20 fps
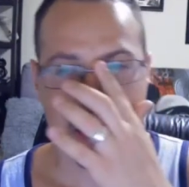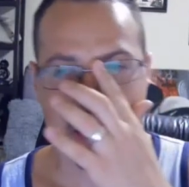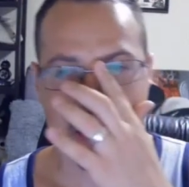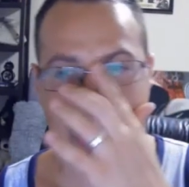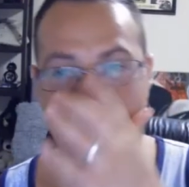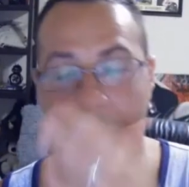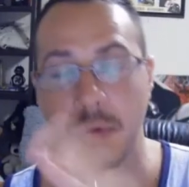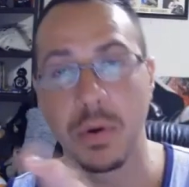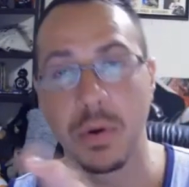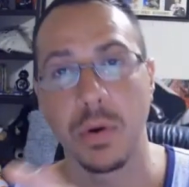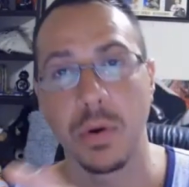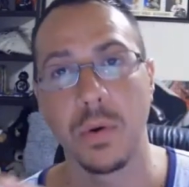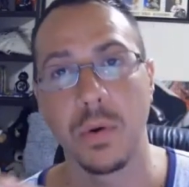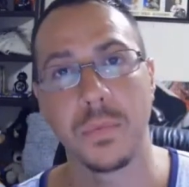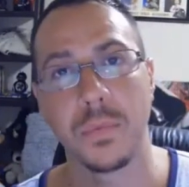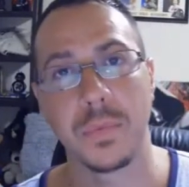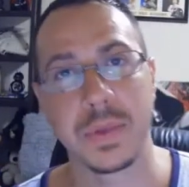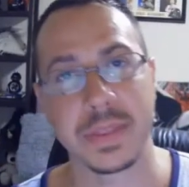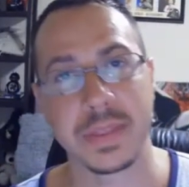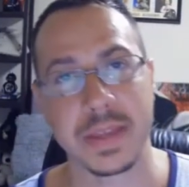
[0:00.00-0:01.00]
Now,
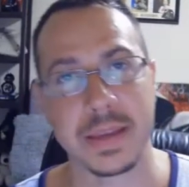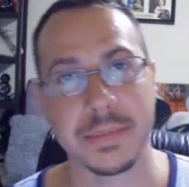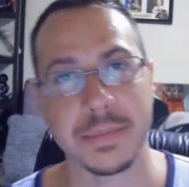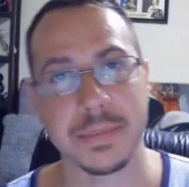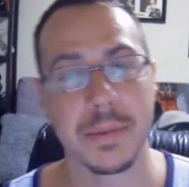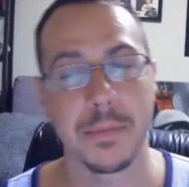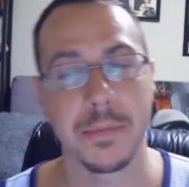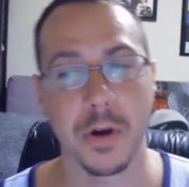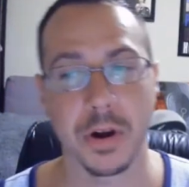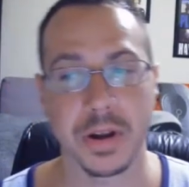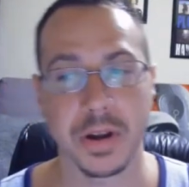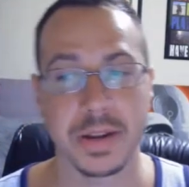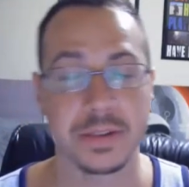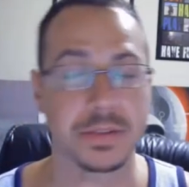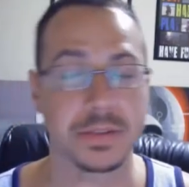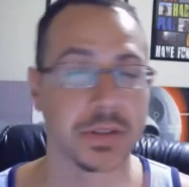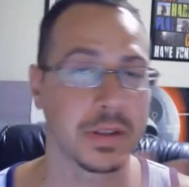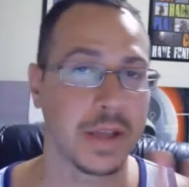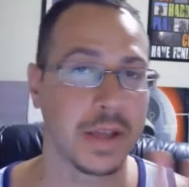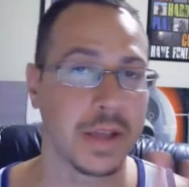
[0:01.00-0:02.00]
with email marketing,
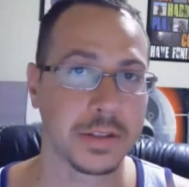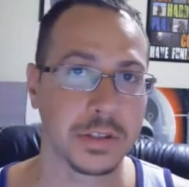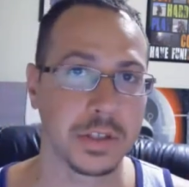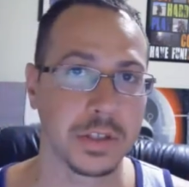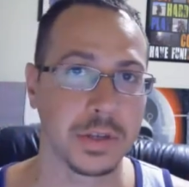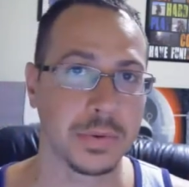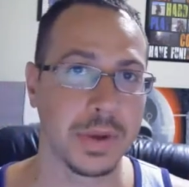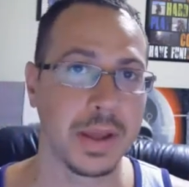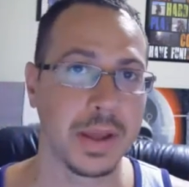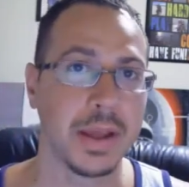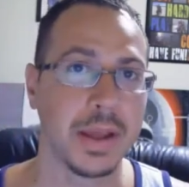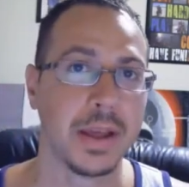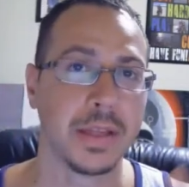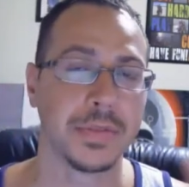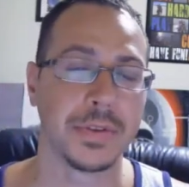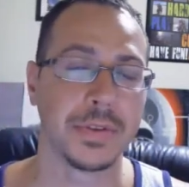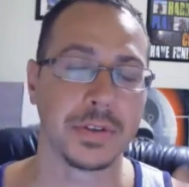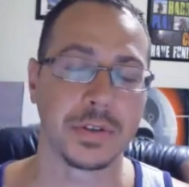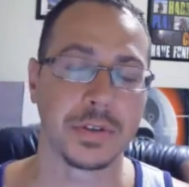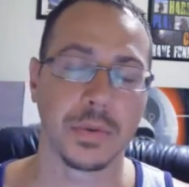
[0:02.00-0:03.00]
there's a lot to it.
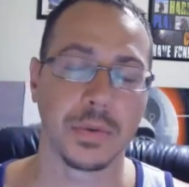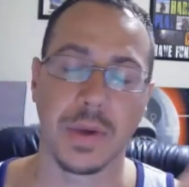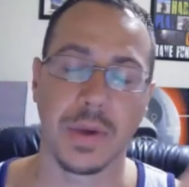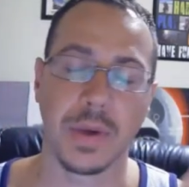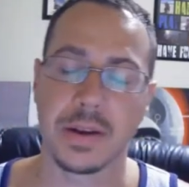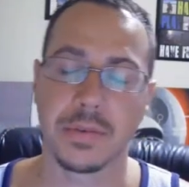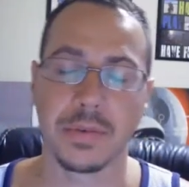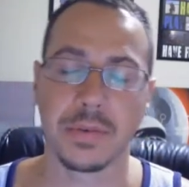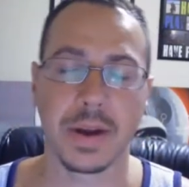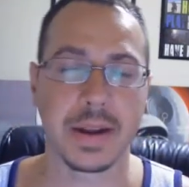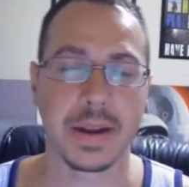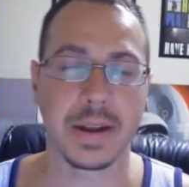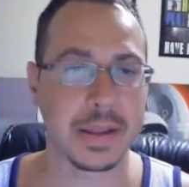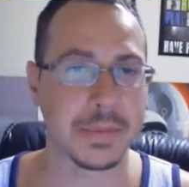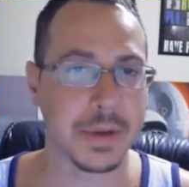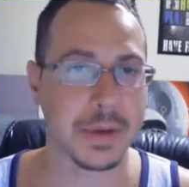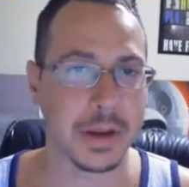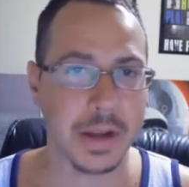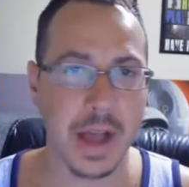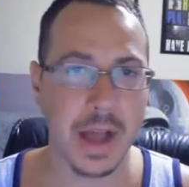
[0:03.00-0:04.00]
There's a way to write
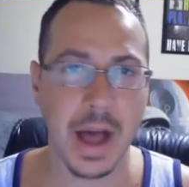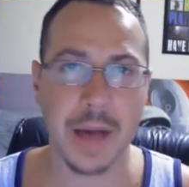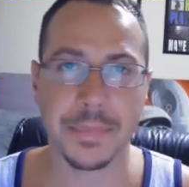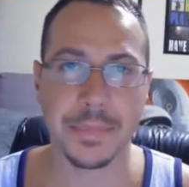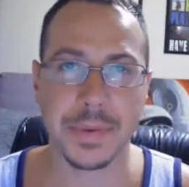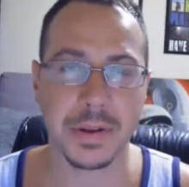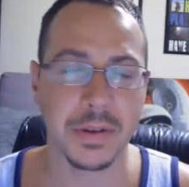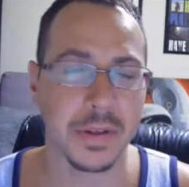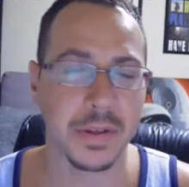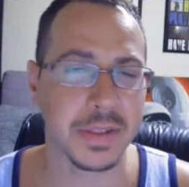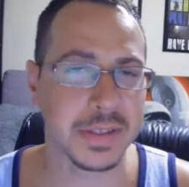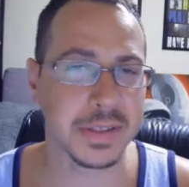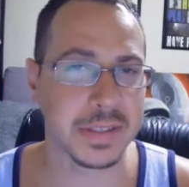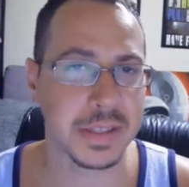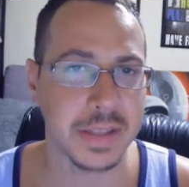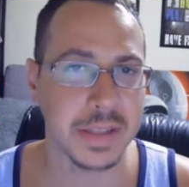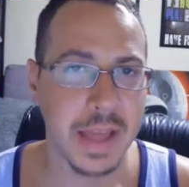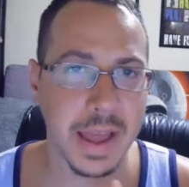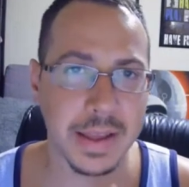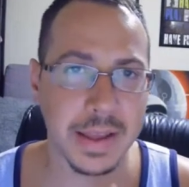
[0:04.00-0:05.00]
email copy and all this
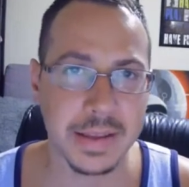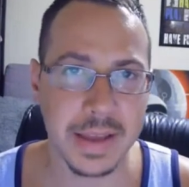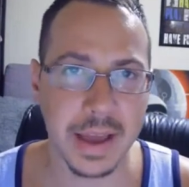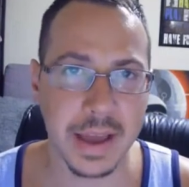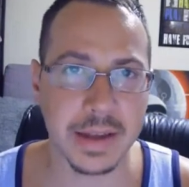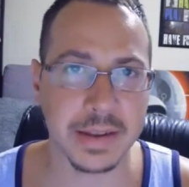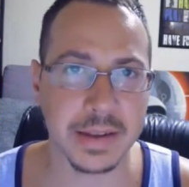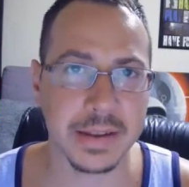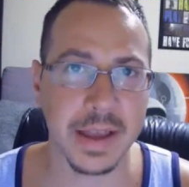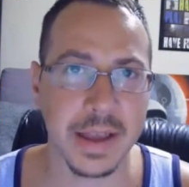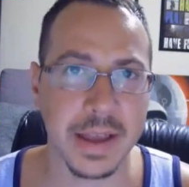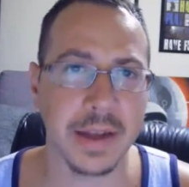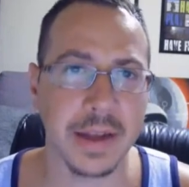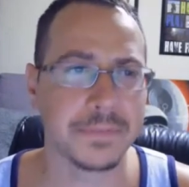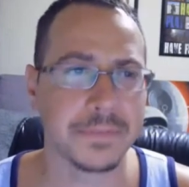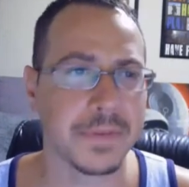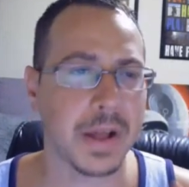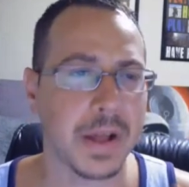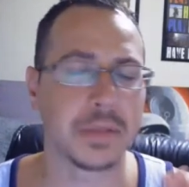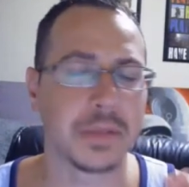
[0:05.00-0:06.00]
and that, yada yada,
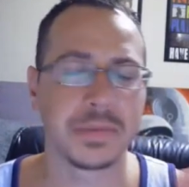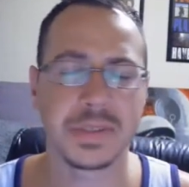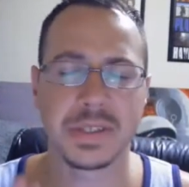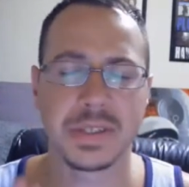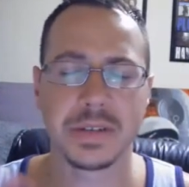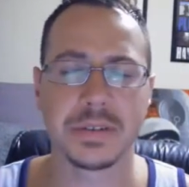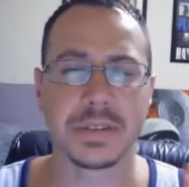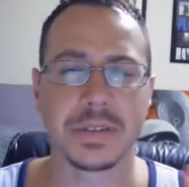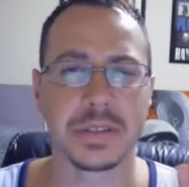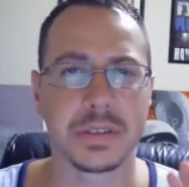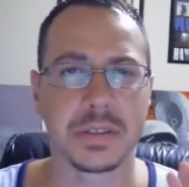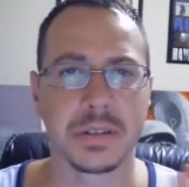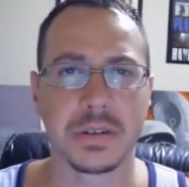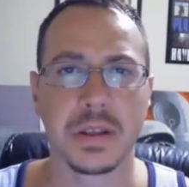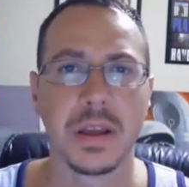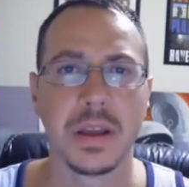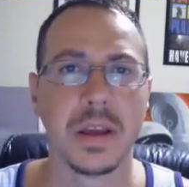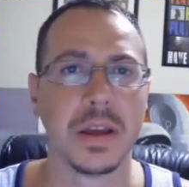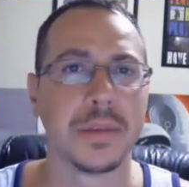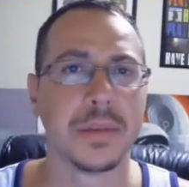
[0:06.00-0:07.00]
follow up series and
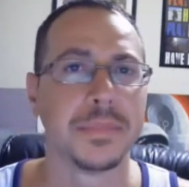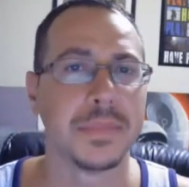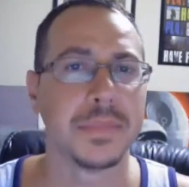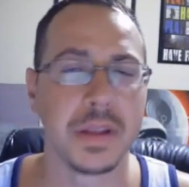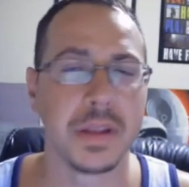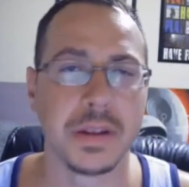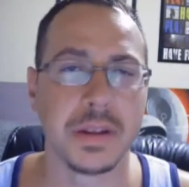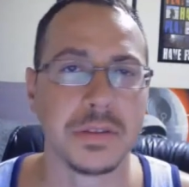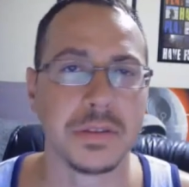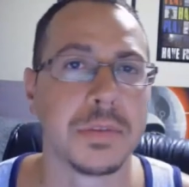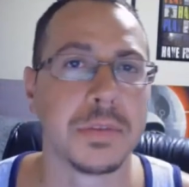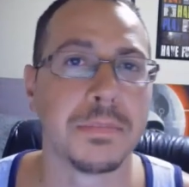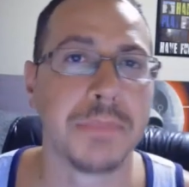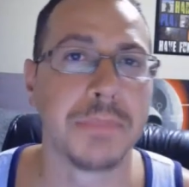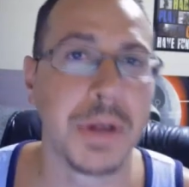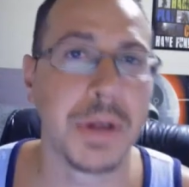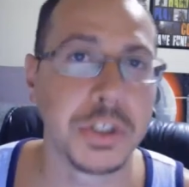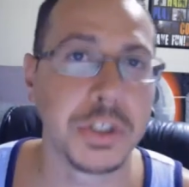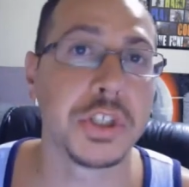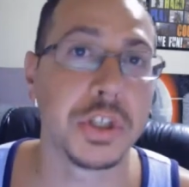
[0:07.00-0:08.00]
there's a
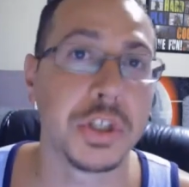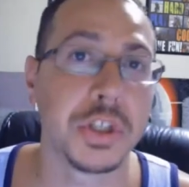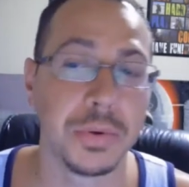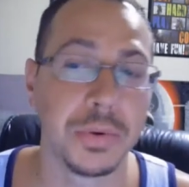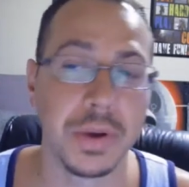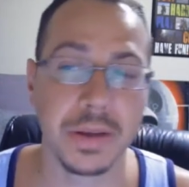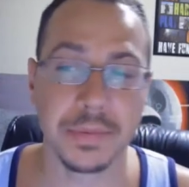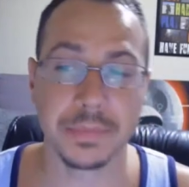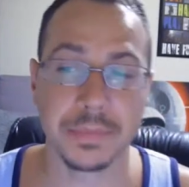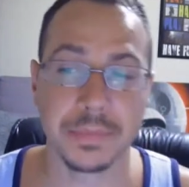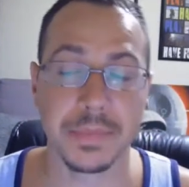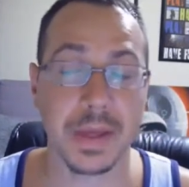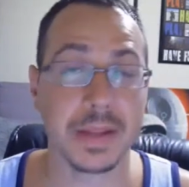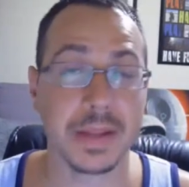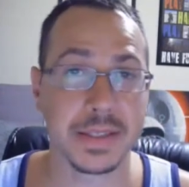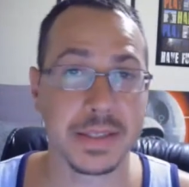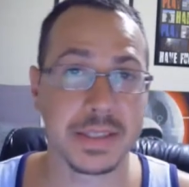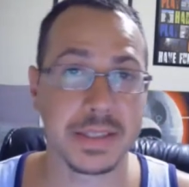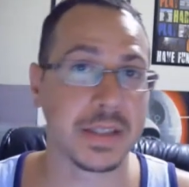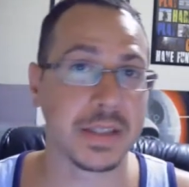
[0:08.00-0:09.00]
bunch to it. Not,
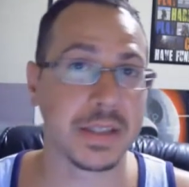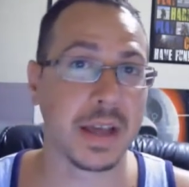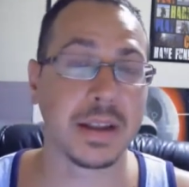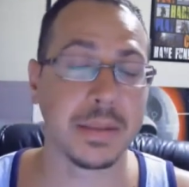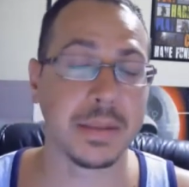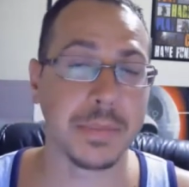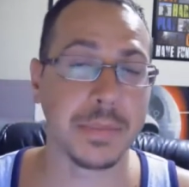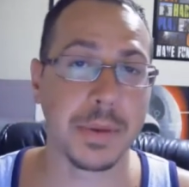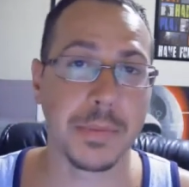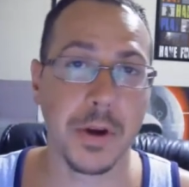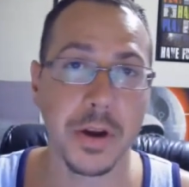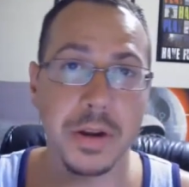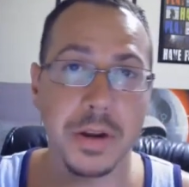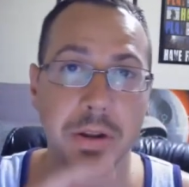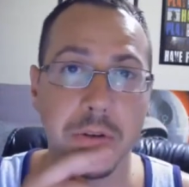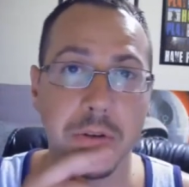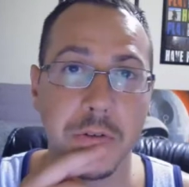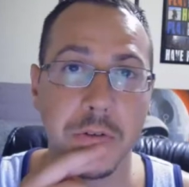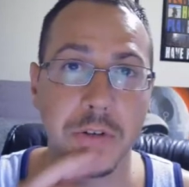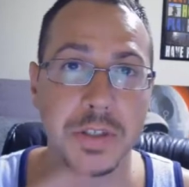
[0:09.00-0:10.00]
this is not an email
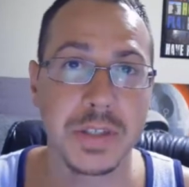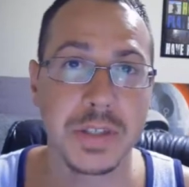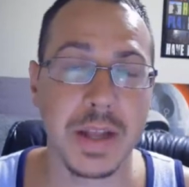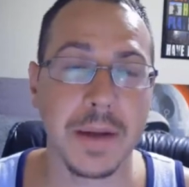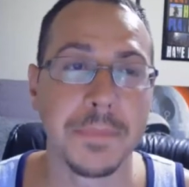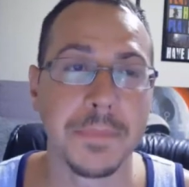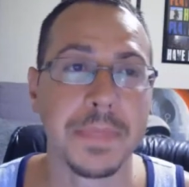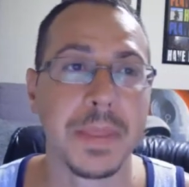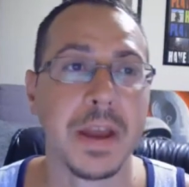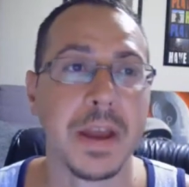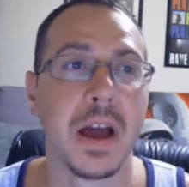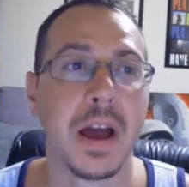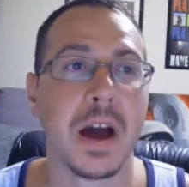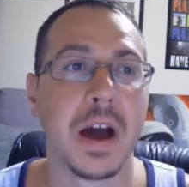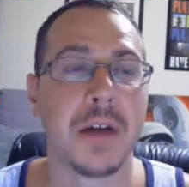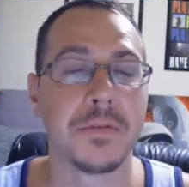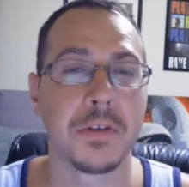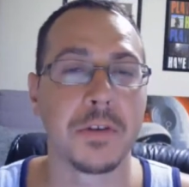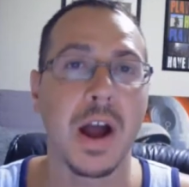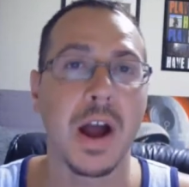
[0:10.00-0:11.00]
marketing course now.
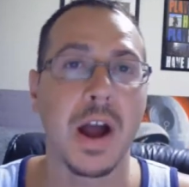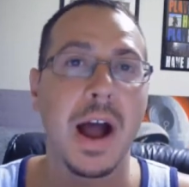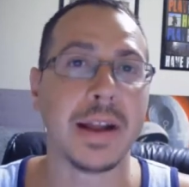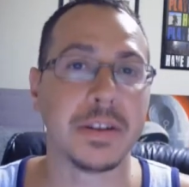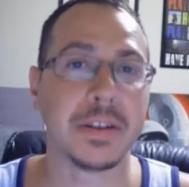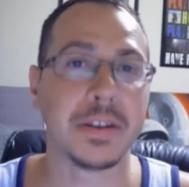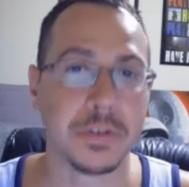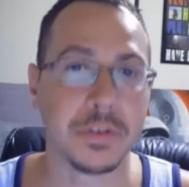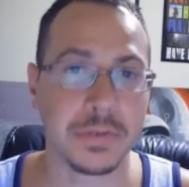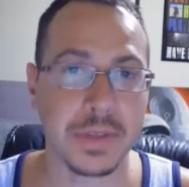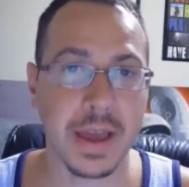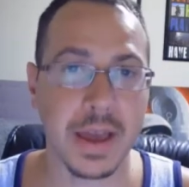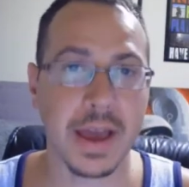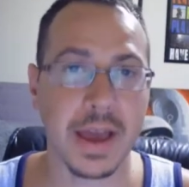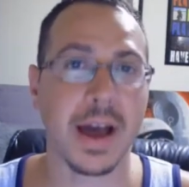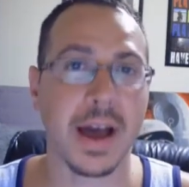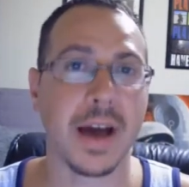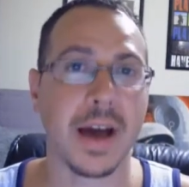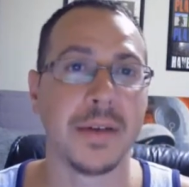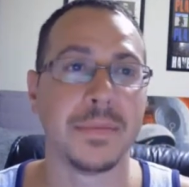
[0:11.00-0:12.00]
However, I do
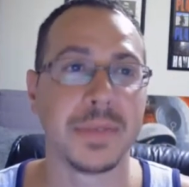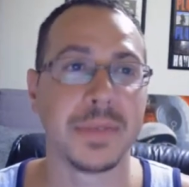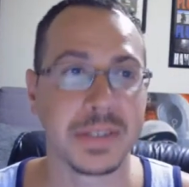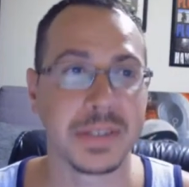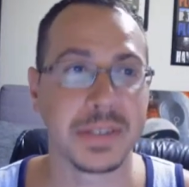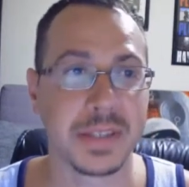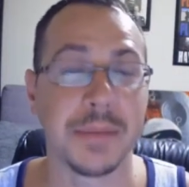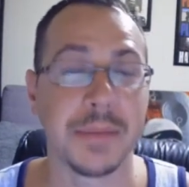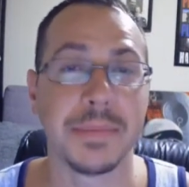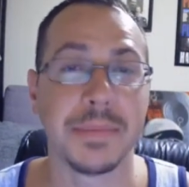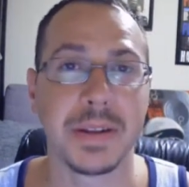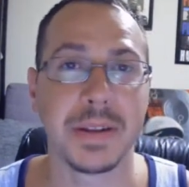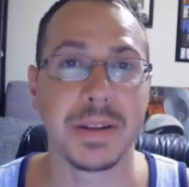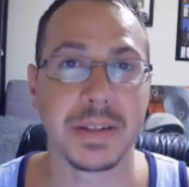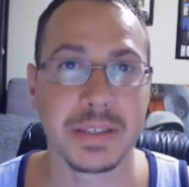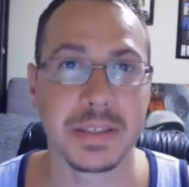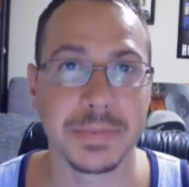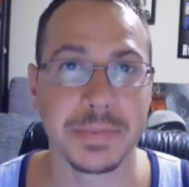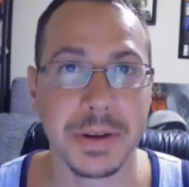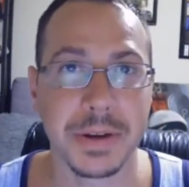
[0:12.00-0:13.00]
that. Obviously, I've been an
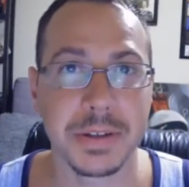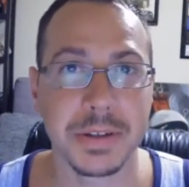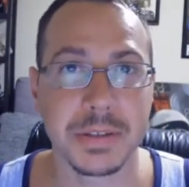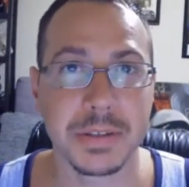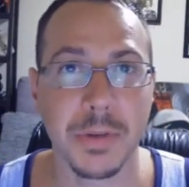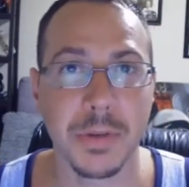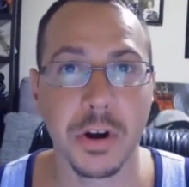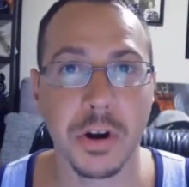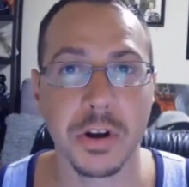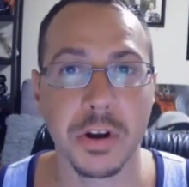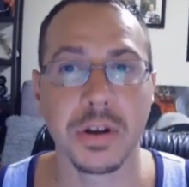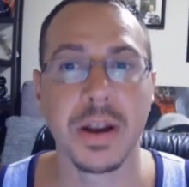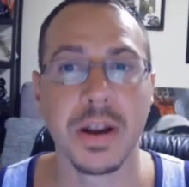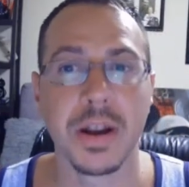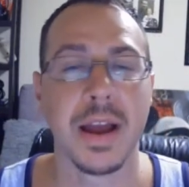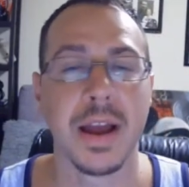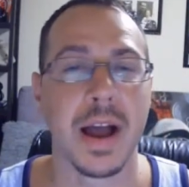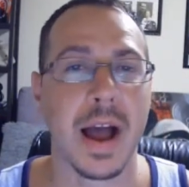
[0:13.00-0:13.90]
experienced marketer.